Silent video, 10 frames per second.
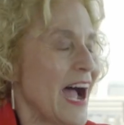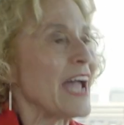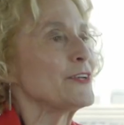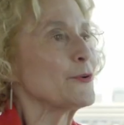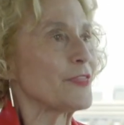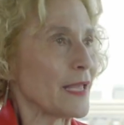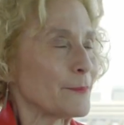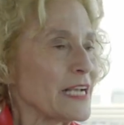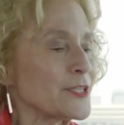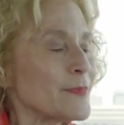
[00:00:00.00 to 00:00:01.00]
I do
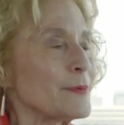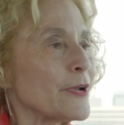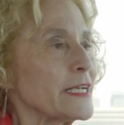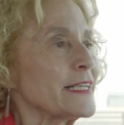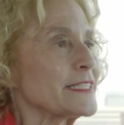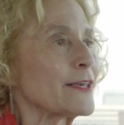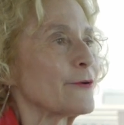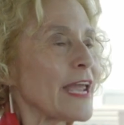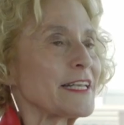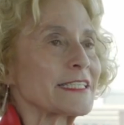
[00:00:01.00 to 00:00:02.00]
think Benjamin Britten is the
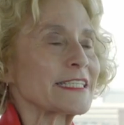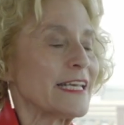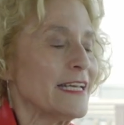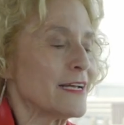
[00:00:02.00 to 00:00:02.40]
greatest